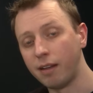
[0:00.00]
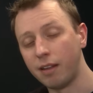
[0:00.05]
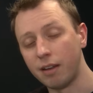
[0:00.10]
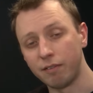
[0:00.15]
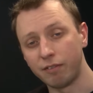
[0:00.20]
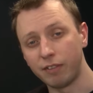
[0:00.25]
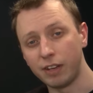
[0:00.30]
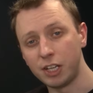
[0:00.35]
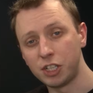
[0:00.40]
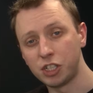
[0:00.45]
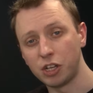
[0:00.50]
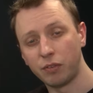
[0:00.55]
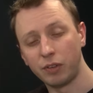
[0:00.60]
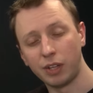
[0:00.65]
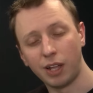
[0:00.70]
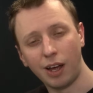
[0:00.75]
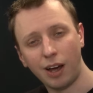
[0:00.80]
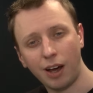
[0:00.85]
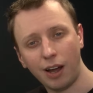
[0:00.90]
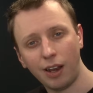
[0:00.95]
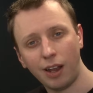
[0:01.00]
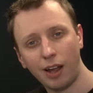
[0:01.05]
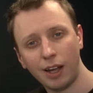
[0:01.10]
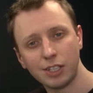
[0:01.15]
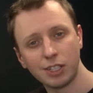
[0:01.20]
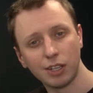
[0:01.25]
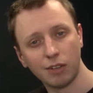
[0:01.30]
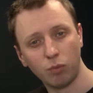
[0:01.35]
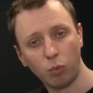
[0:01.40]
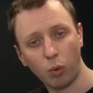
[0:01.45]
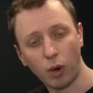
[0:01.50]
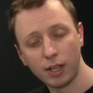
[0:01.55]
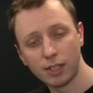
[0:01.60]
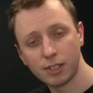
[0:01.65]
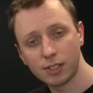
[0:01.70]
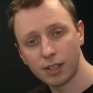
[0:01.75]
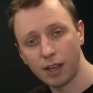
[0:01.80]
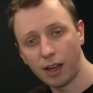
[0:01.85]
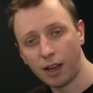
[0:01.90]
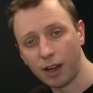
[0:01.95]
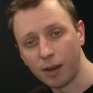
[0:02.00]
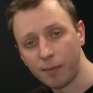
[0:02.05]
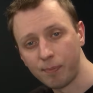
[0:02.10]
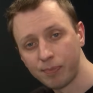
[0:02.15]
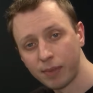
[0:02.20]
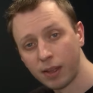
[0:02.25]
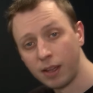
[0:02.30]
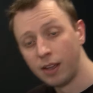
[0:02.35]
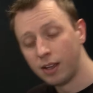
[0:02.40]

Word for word: and then finish off with a highlight of White Scar.